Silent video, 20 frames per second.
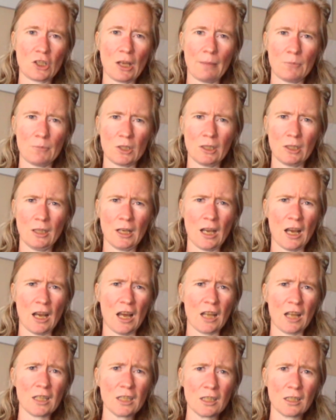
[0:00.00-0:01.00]
jabbed in the
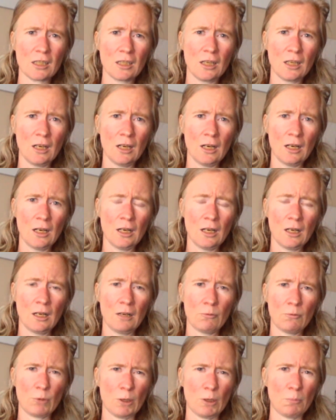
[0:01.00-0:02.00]
arse
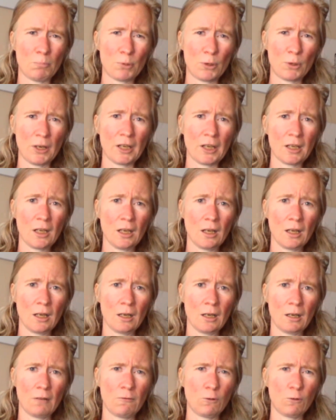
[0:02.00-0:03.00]
with a prick
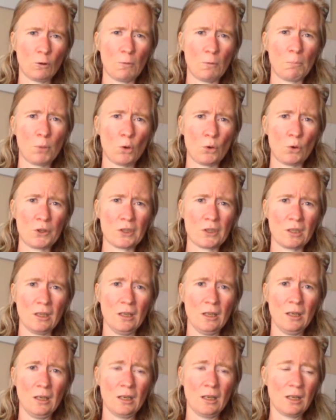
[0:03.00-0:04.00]
full of poison.
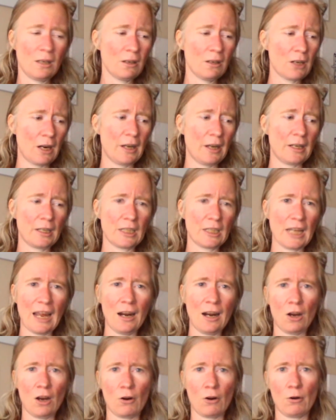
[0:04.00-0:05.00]
Not only is
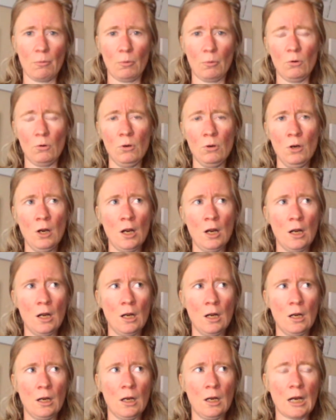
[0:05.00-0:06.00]
that horrible,
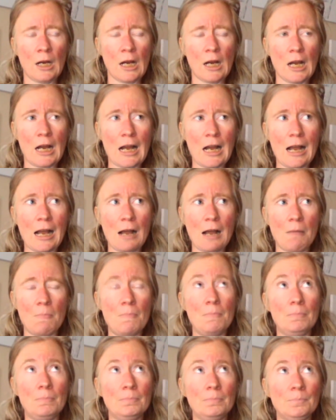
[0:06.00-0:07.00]

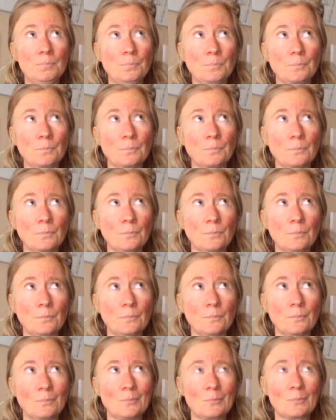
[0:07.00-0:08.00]
but
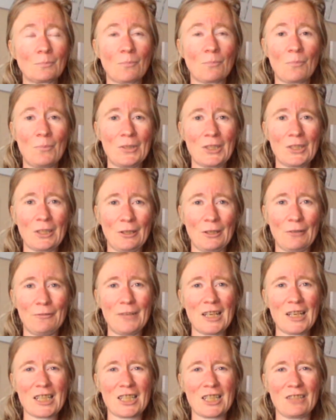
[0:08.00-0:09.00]
the
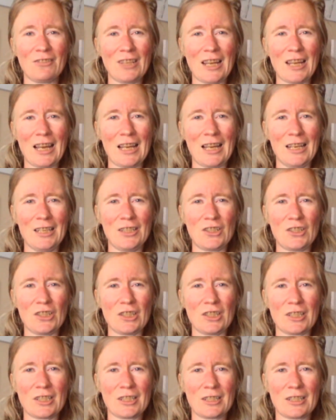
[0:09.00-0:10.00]
effects of that,
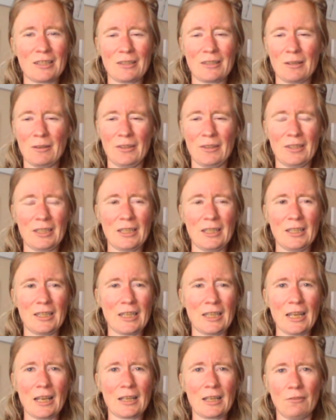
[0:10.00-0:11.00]

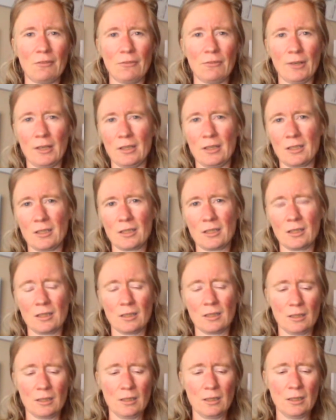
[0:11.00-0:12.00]
the acufase,
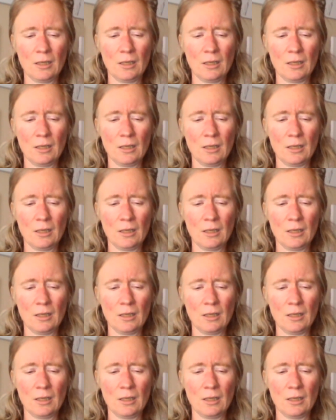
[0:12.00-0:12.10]
just